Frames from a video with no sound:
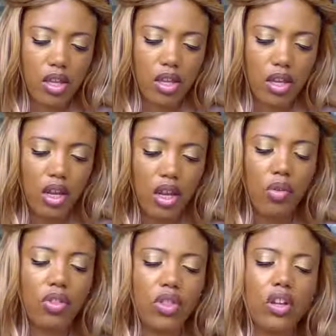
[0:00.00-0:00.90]
you know,
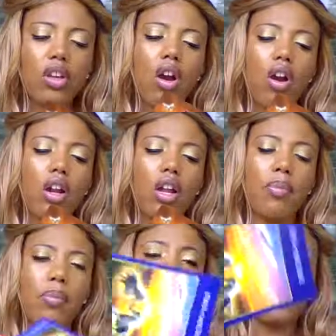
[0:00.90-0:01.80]
this card could be
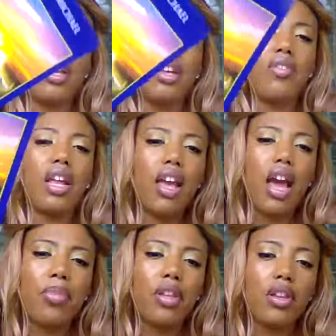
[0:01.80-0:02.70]
perceived as
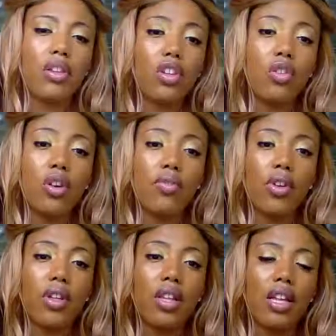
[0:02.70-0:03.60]
competition. You could feel
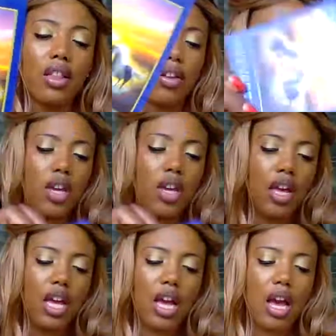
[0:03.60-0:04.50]
like there's
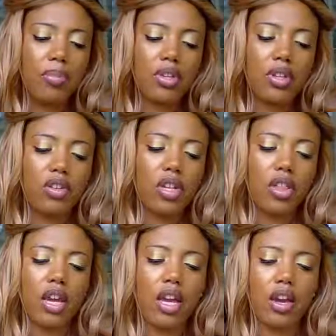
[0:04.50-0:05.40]
competition
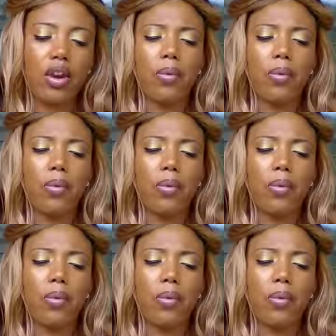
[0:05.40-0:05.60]
there.